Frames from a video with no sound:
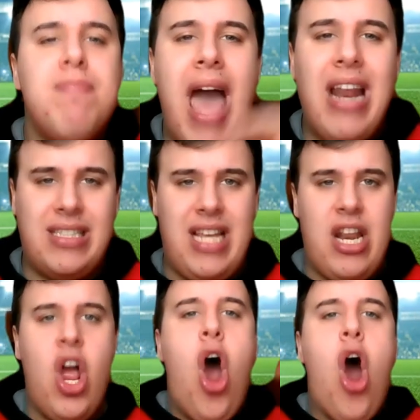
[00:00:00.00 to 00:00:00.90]

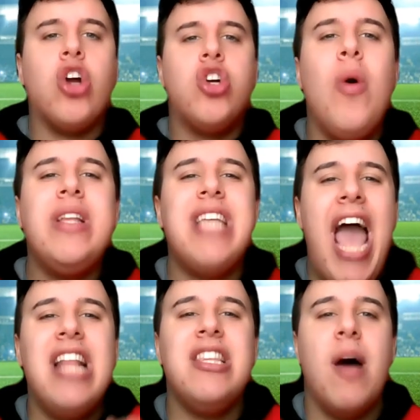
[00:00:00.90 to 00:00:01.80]
Madison are going
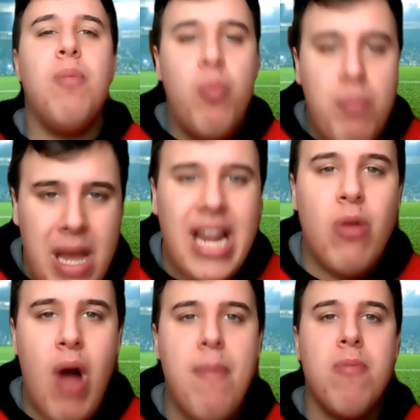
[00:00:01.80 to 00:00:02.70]
to end up
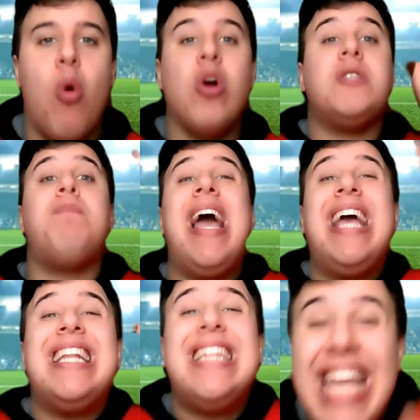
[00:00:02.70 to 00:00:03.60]
beating Robert Morris by
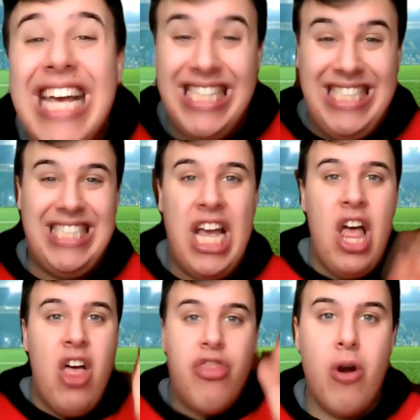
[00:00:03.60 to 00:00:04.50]
at least
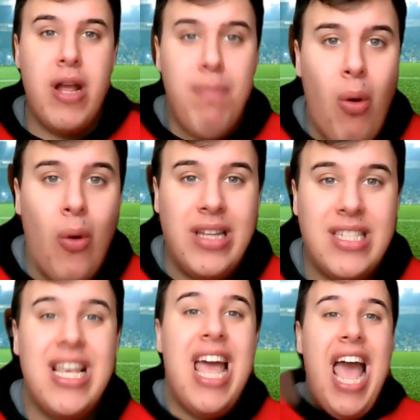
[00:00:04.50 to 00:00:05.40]
30
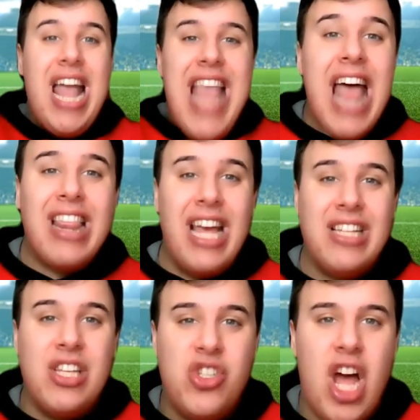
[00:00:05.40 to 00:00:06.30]
points. And that,
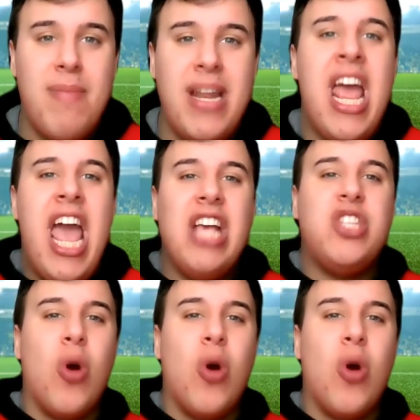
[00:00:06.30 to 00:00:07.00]
ladies and gentlemen, is